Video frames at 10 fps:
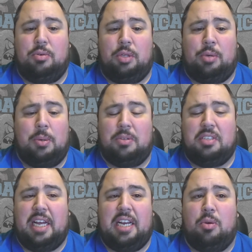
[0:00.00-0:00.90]
like wasn't
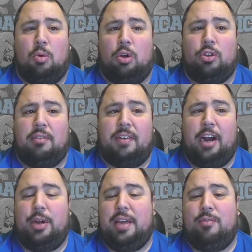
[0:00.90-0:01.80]
lighting the world on
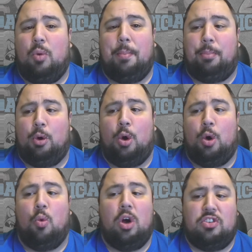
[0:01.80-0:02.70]
fire even when Burrow
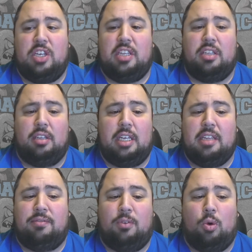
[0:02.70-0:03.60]
was in the in
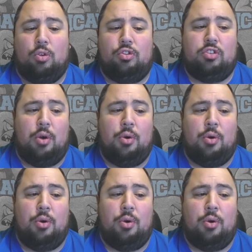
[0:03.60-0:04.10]
the fold. So